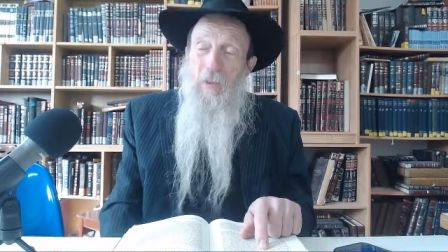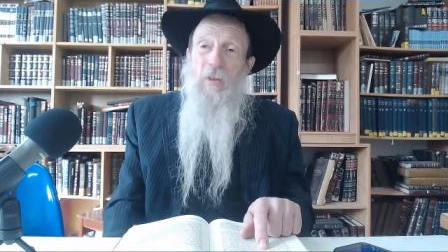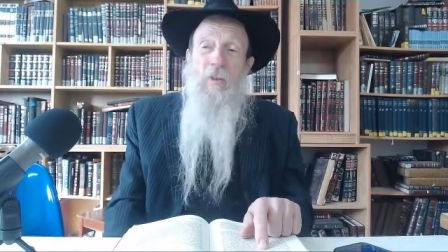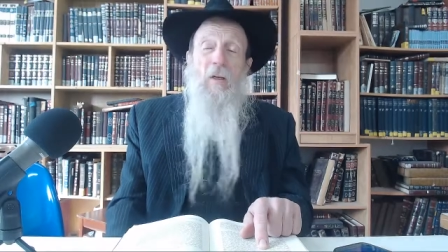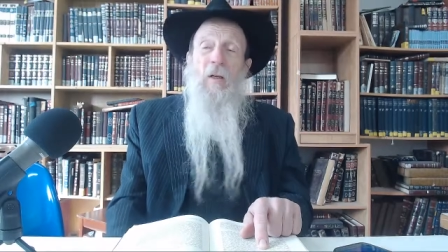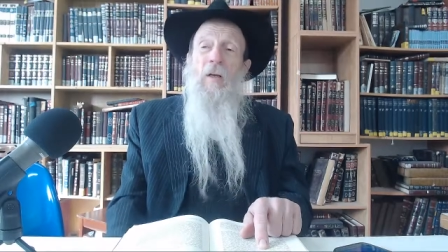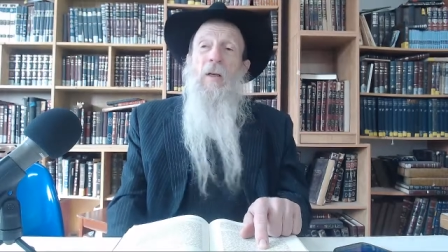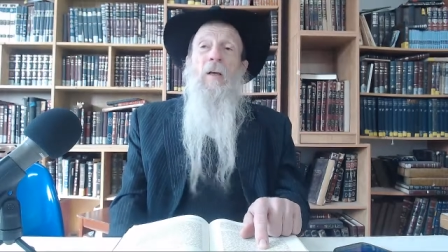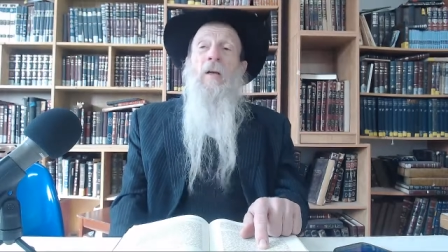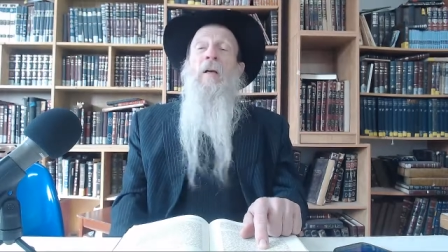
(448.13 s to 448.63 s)

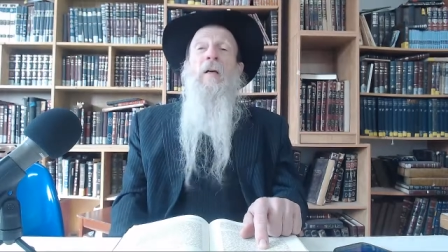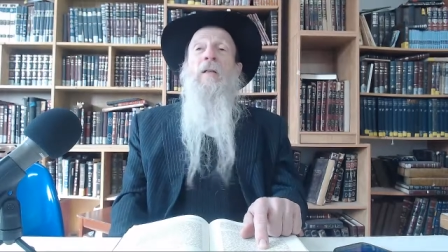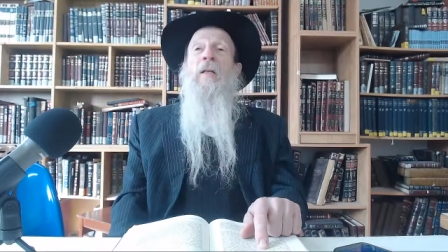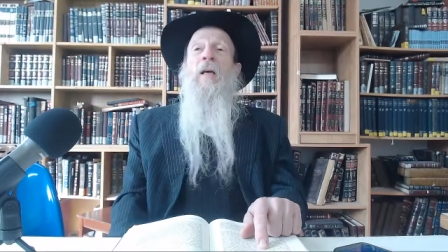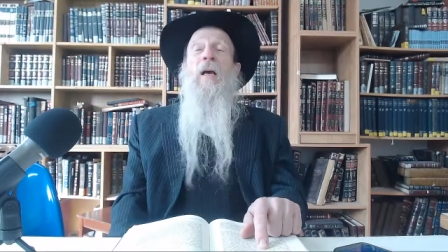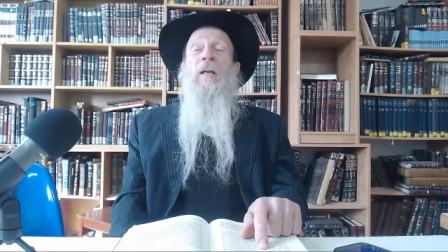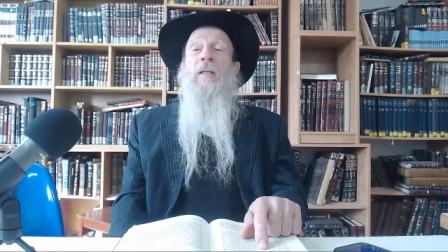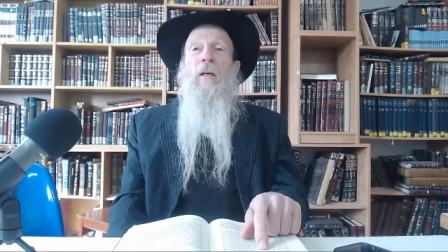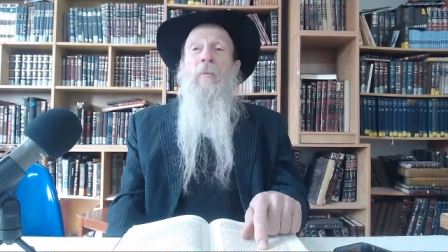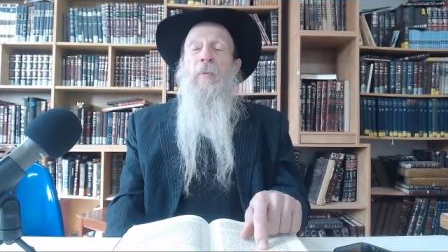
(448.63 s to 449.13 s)
uh,
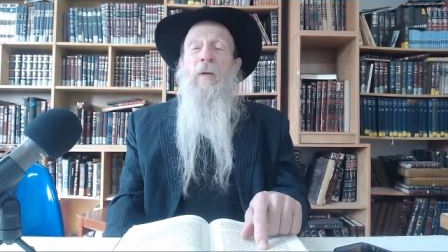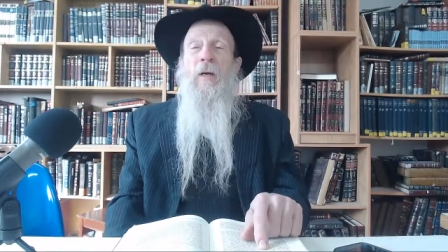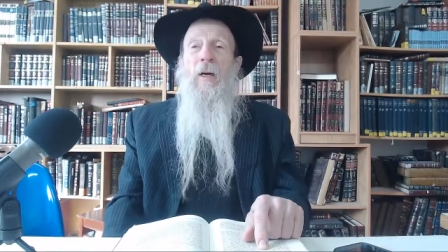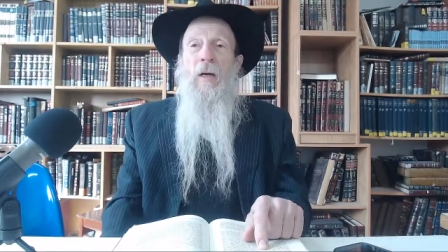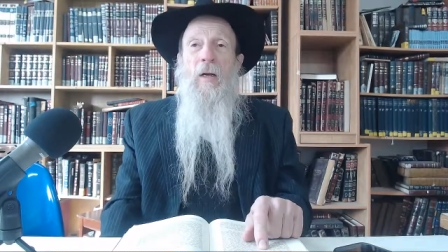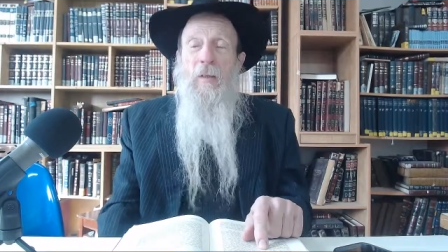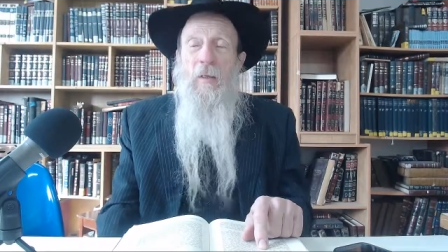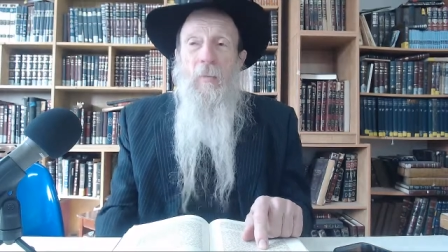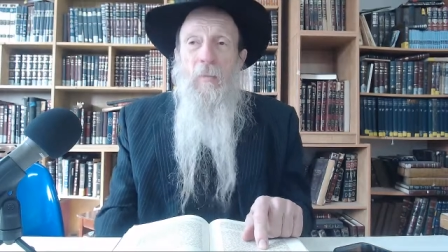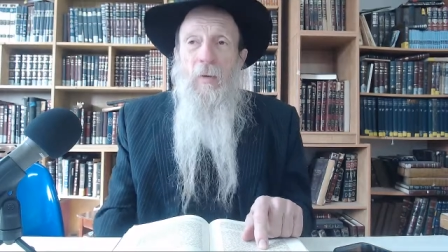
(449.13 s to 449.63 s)
God, give me
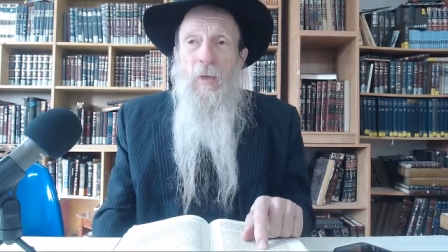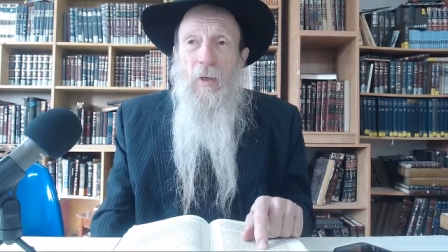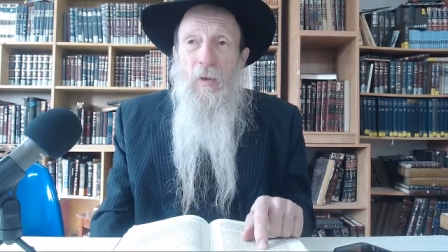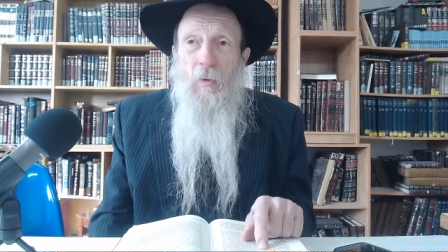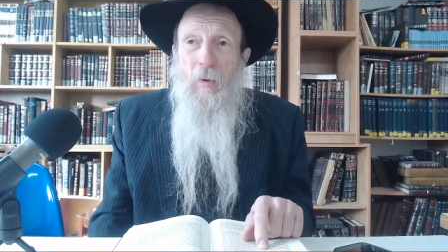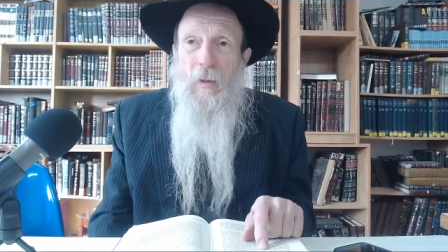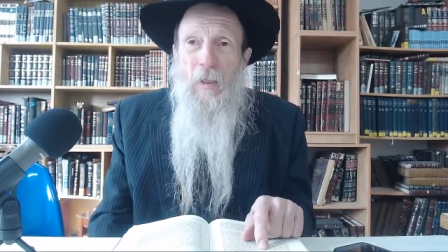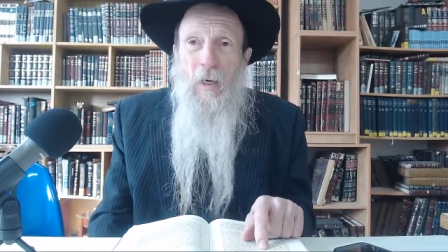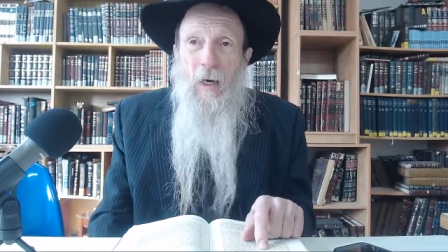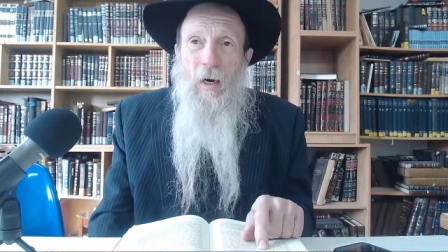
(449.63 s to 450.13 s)
a give me a
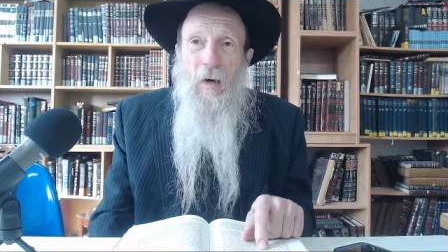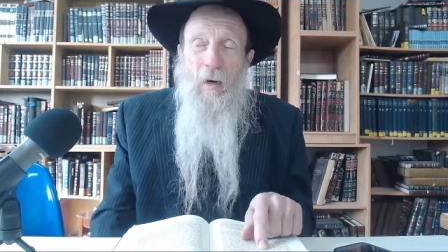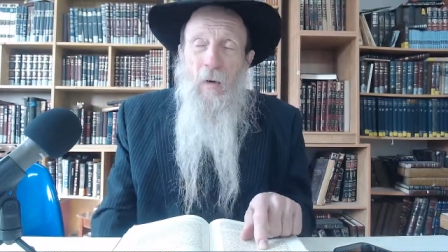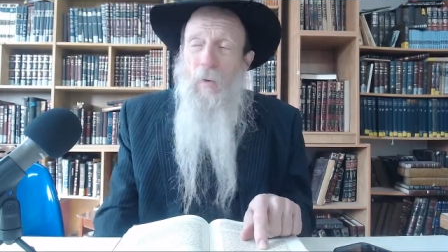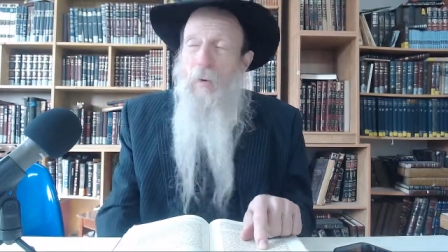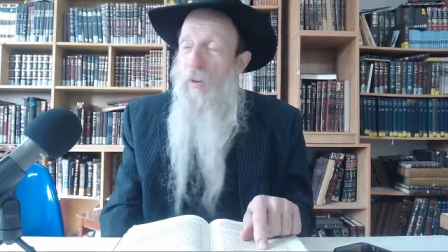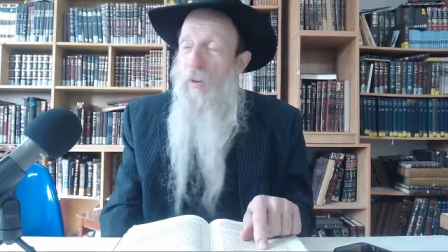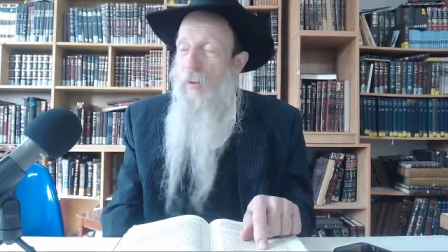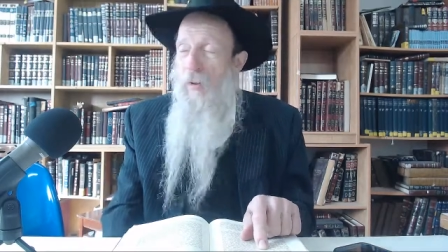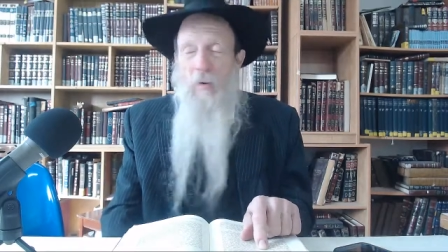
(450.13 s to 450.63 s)
new car. I
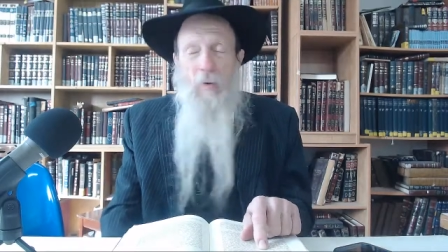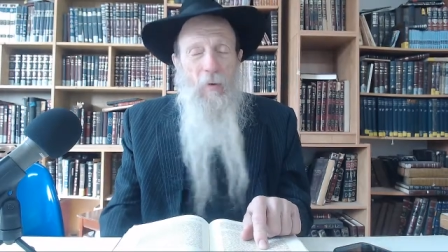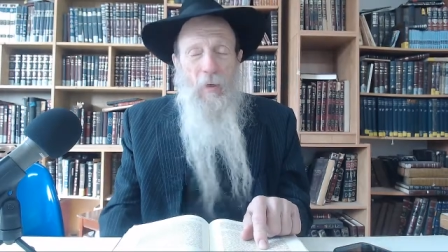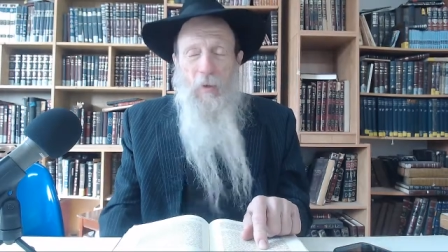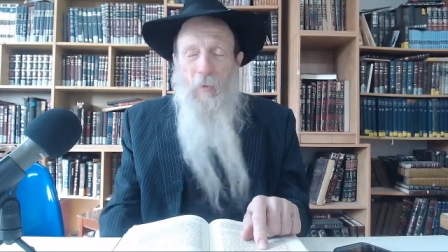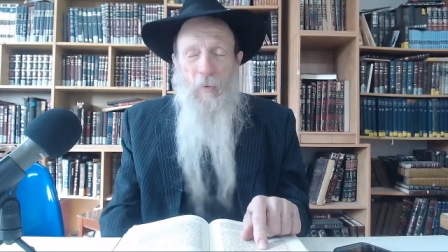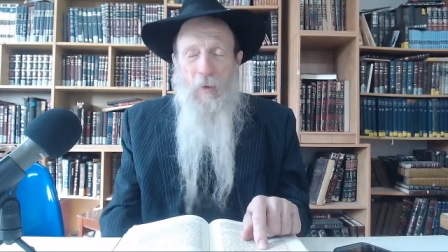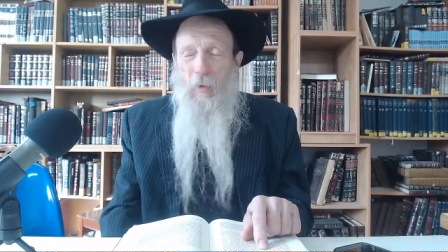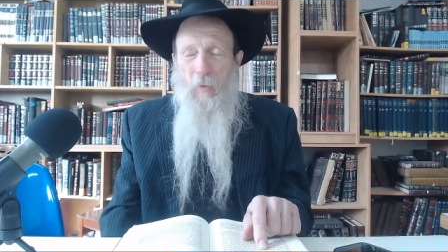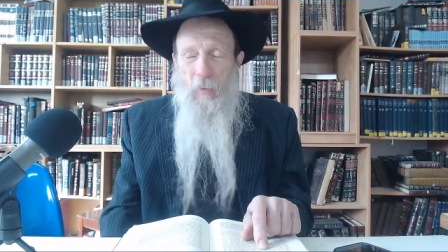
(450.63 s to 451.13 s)
want no, I
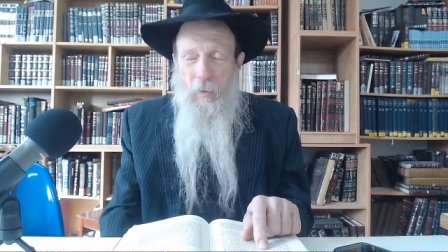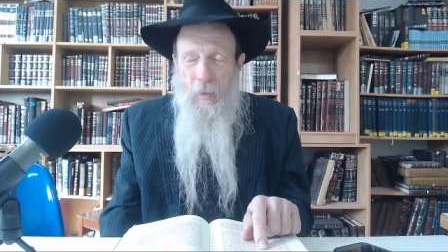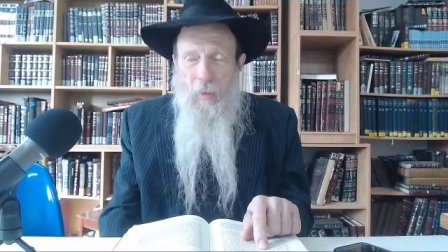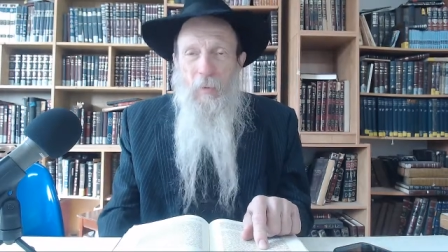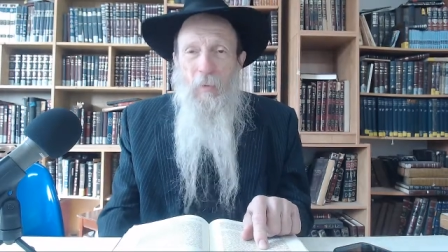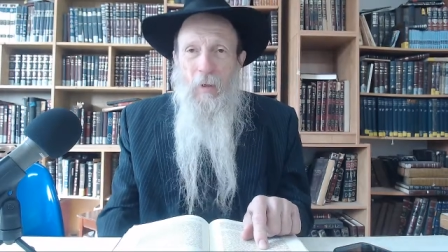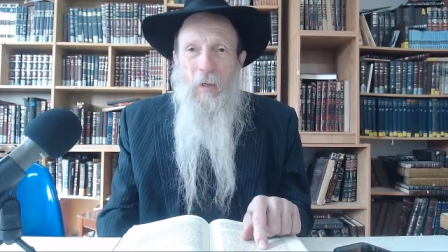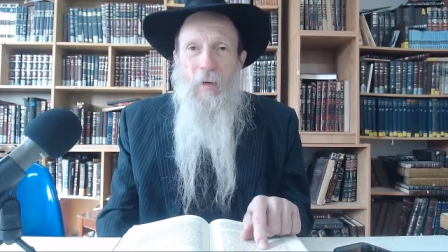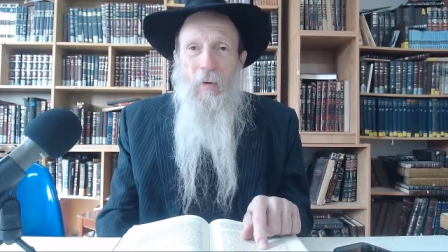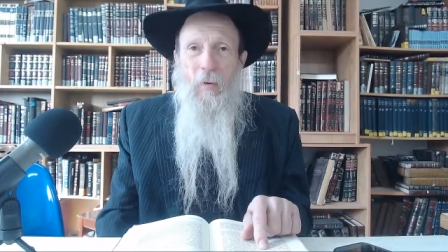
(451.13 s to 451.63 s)
want a red one.